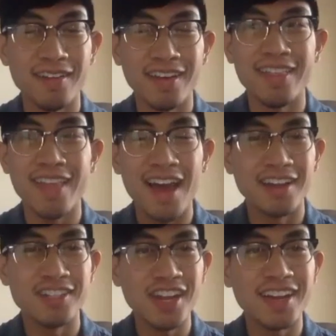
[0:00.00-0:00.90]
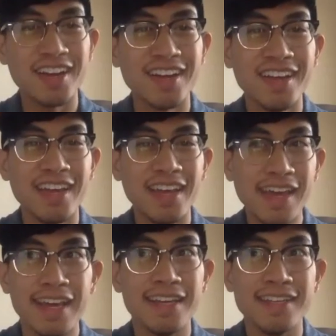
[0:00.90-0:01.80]
agenda
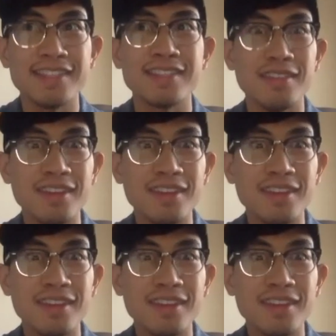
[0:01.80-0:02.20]
is,